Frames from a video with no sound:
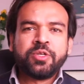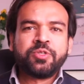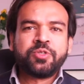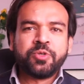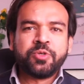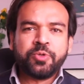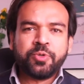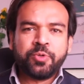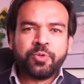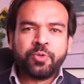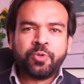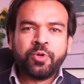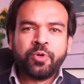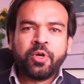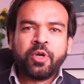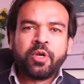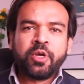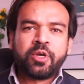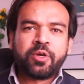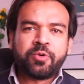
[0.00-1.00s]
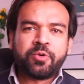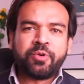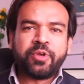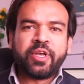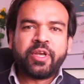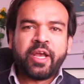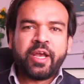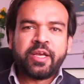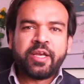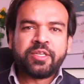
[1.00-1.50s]
to
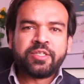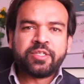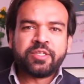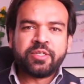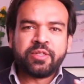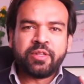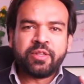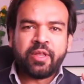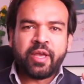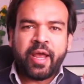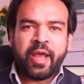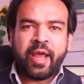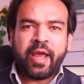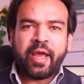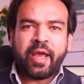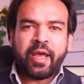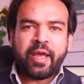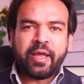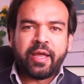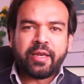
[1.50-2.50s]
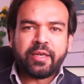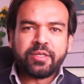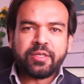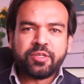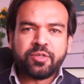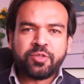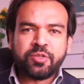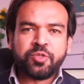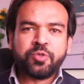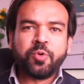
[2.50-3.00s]
create
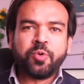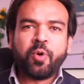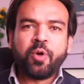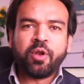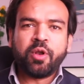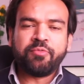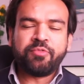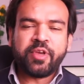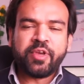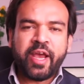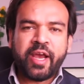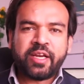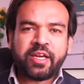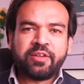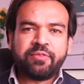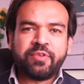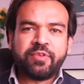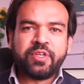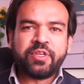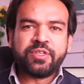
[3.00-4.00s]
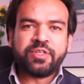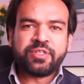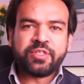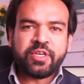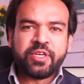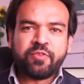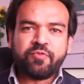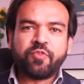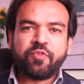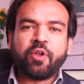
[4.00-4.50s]
and do all of the activities
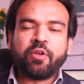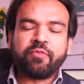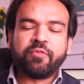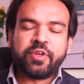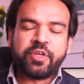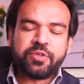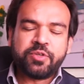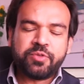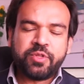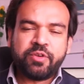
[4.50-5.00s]
involved into